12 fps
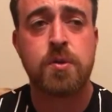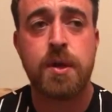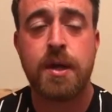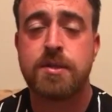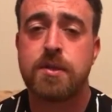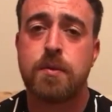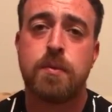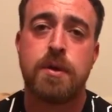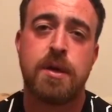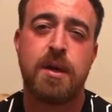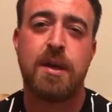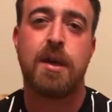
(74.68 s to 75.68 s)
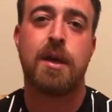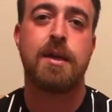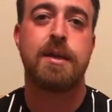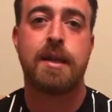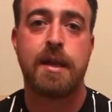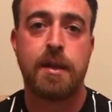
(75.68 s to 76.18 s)
so yeah, so
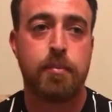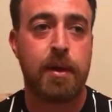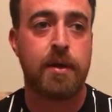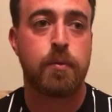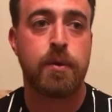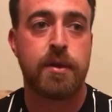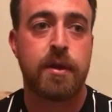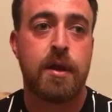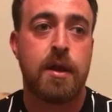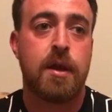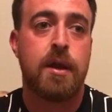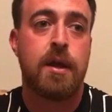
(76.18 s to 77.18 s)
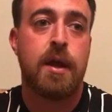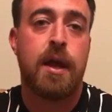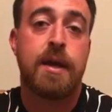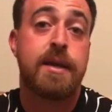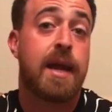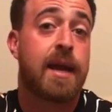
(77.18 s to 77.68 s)
uh, they played with
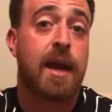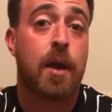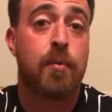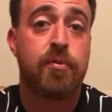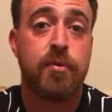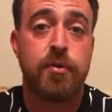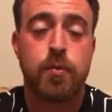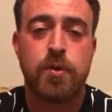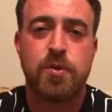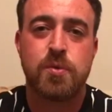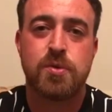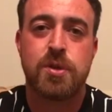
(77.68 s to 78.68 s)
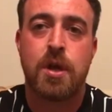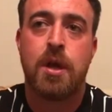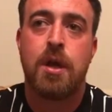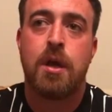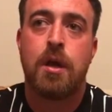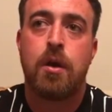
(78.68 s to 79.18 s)
uh, Dan Carr up front, which was
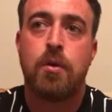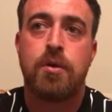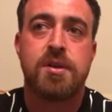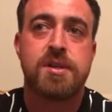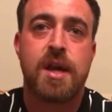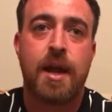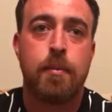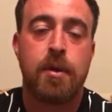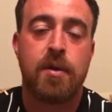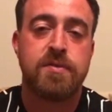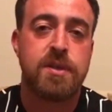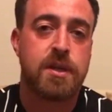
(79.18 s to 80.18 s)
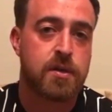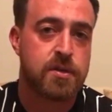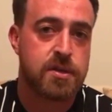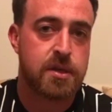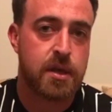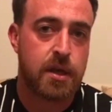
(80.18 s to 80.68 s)
understandable, obviously,
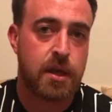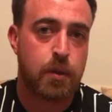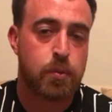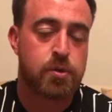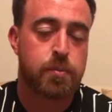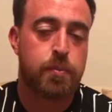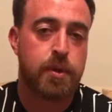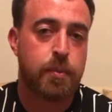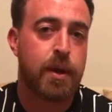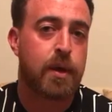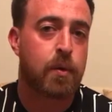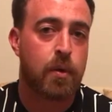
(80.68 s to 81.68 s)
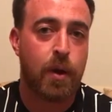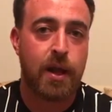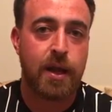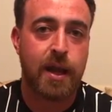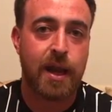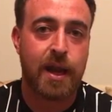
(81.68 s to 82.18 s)
because he was he played quite
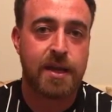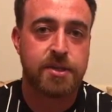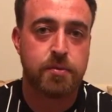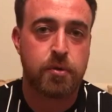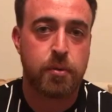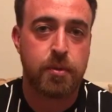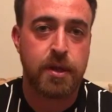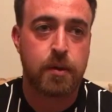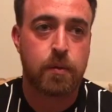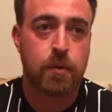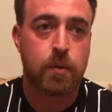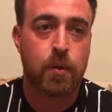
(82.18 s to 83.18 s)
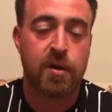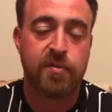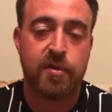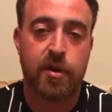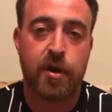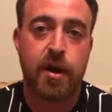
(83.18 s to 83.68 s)
well in the last Europa League
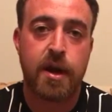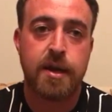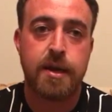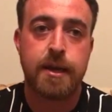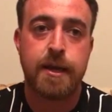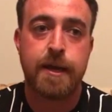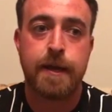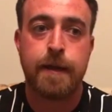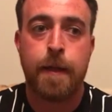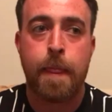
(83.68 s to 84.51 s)
qualifier, and uh,